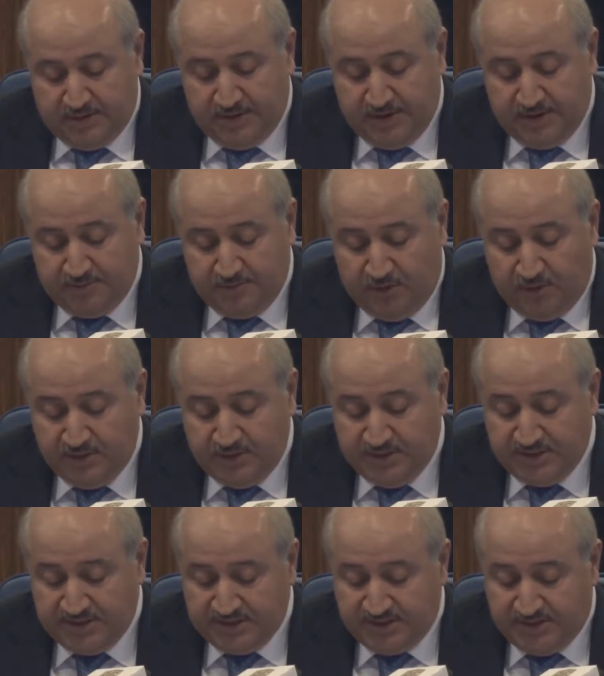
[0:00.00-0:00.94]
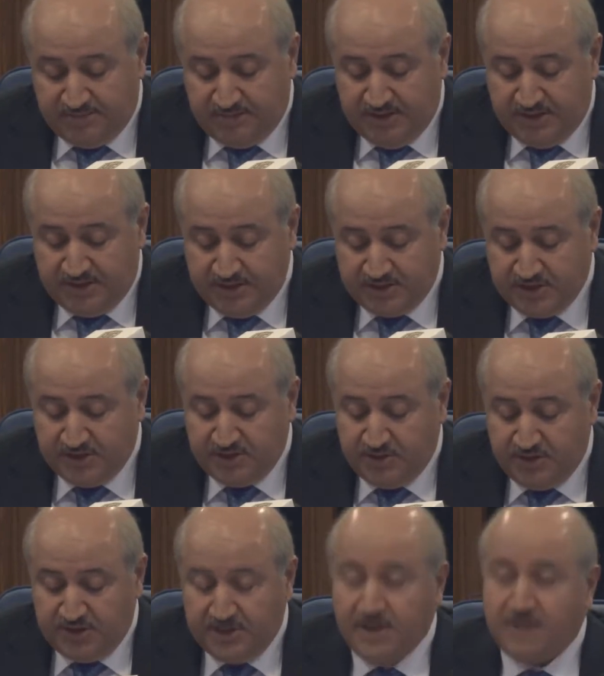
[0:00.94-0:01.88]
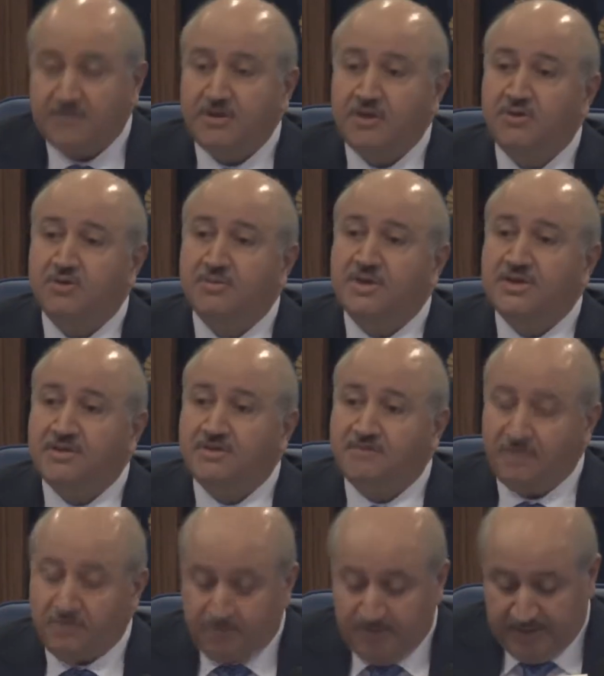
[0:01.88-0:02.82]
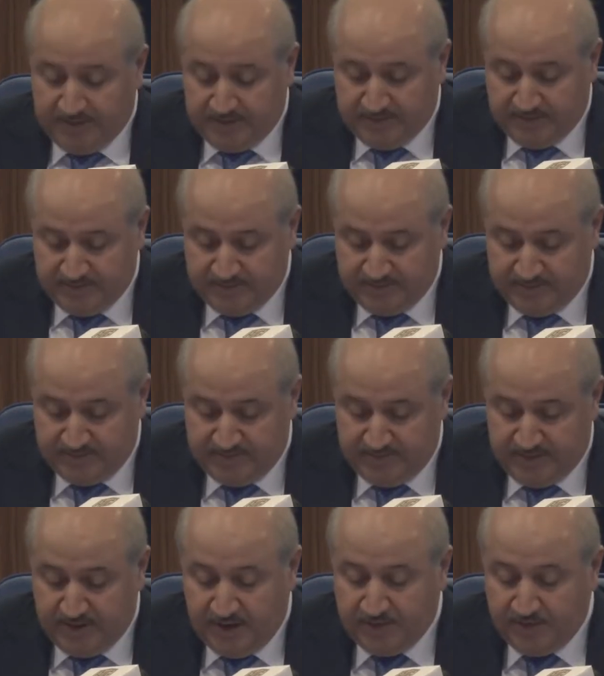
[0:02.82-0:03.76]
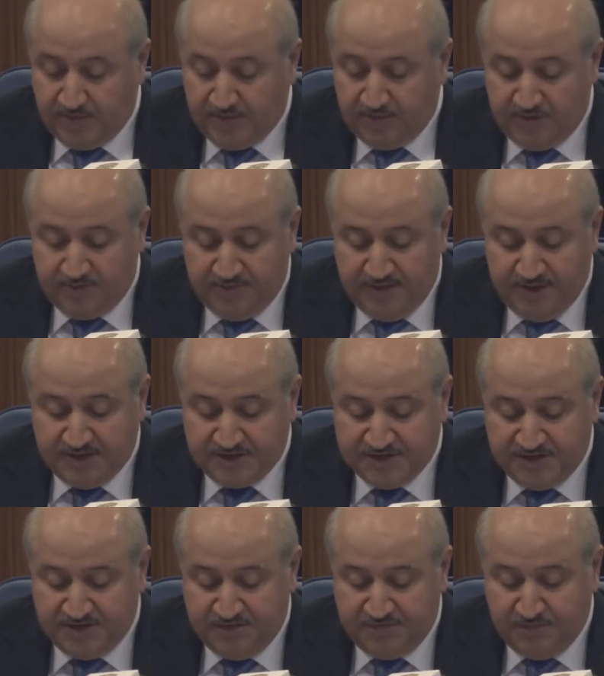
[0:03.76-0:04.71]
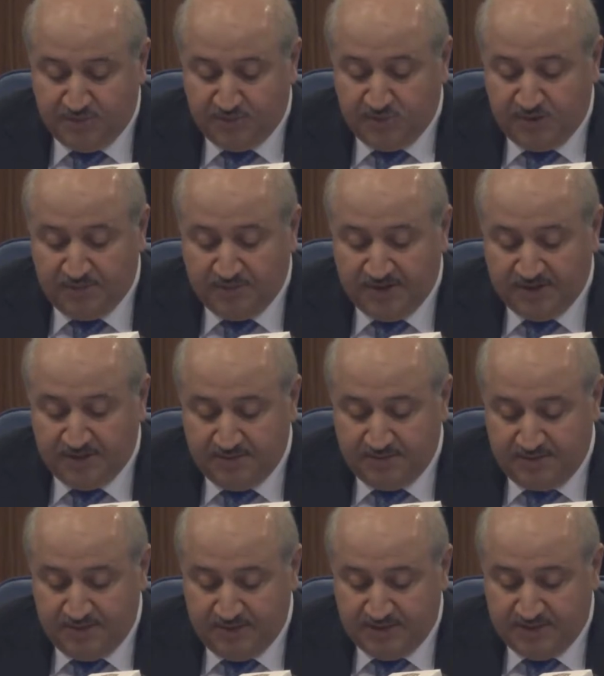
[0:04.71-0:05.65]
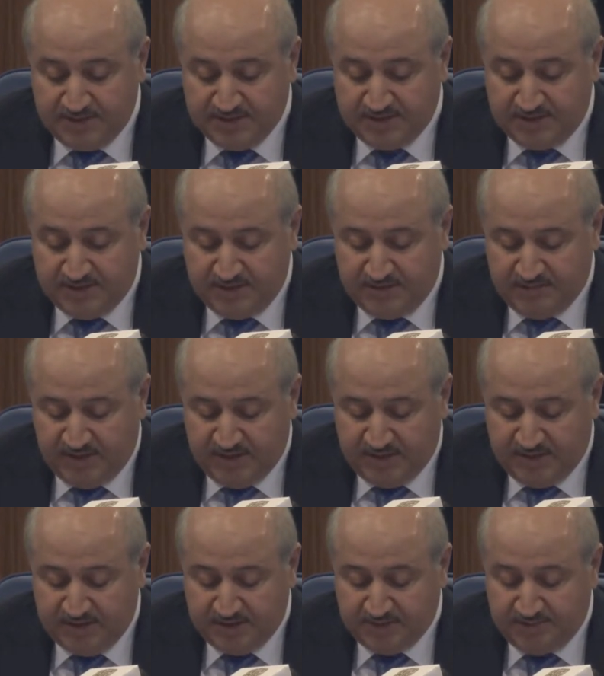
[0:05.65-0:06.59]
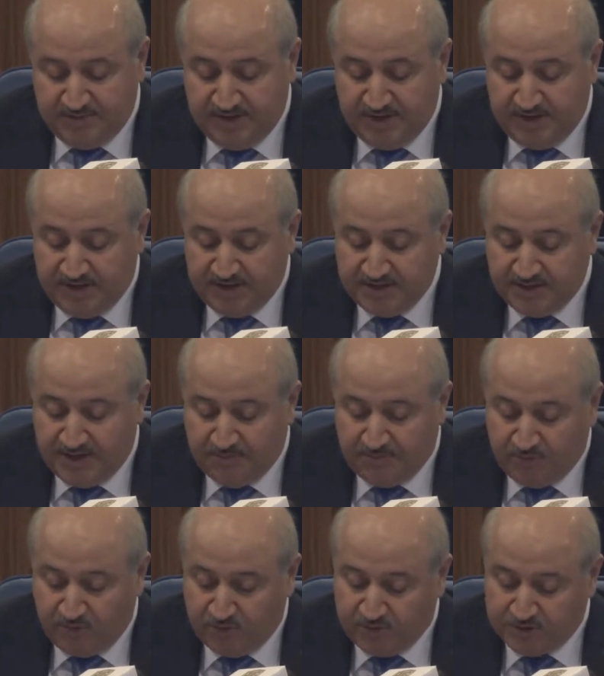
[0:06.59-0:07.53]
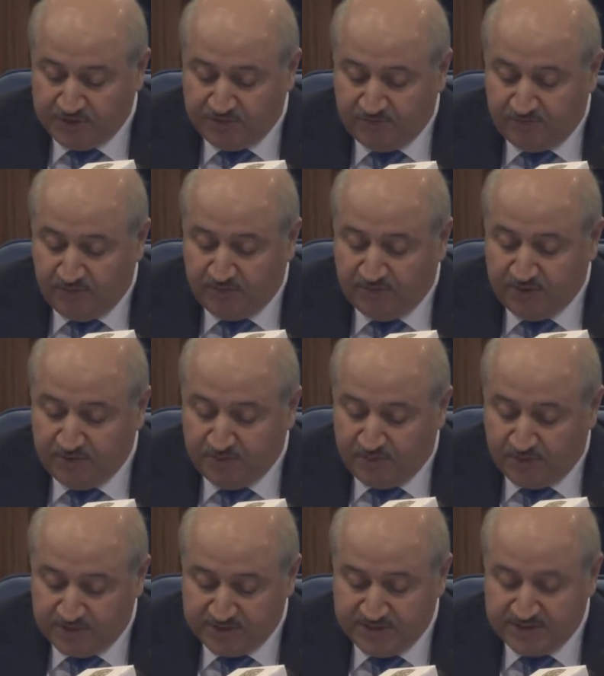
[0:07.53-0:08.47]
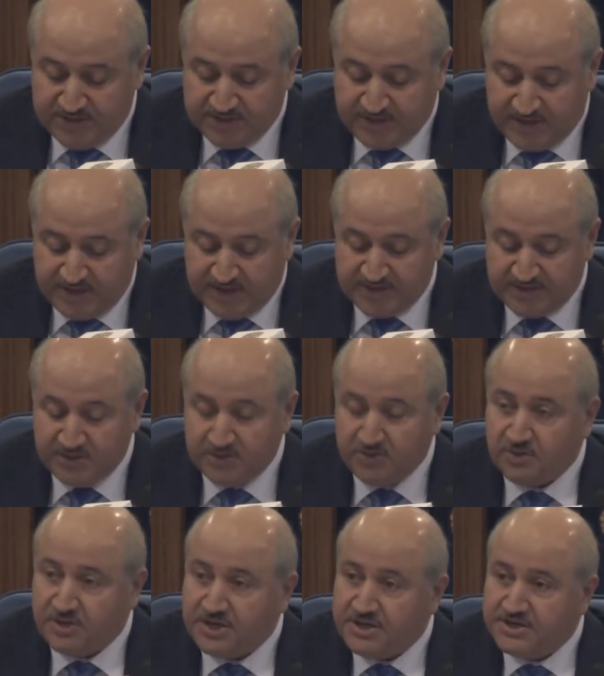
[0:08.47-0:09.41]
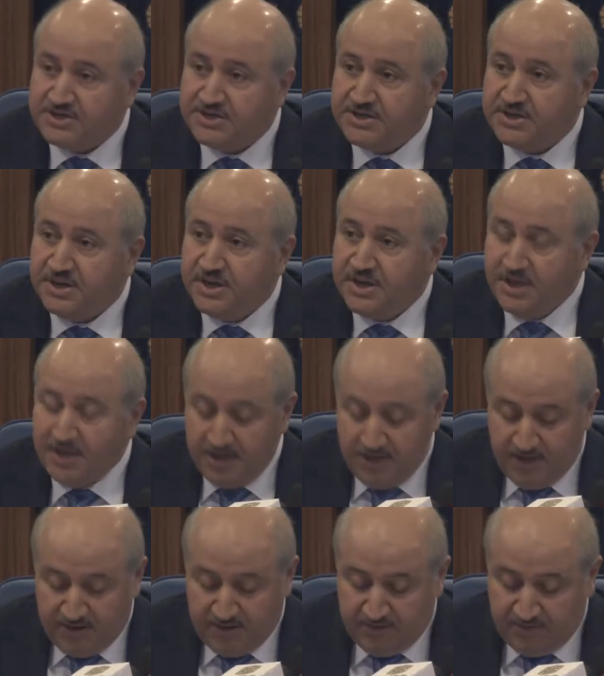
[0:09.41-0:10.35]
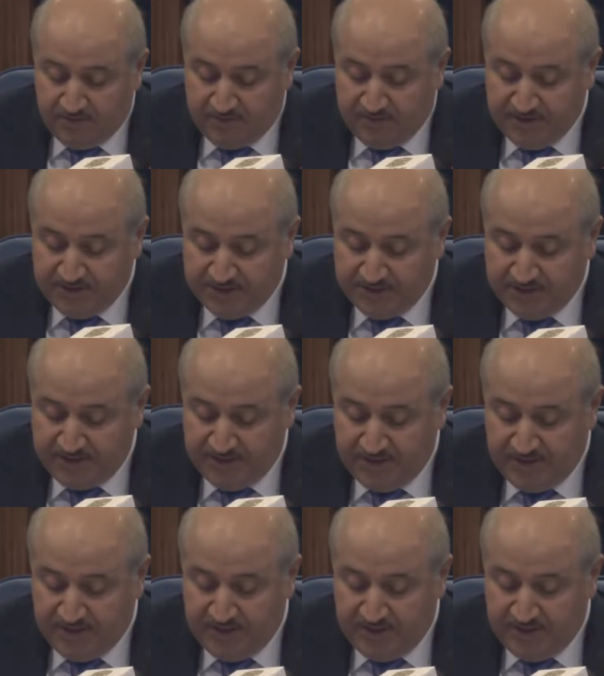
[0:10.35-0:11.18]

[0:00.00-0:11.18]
The third point is stability, security, and human development can only be achieved through a multidisciplinary approach involving policy, science, education, innovation,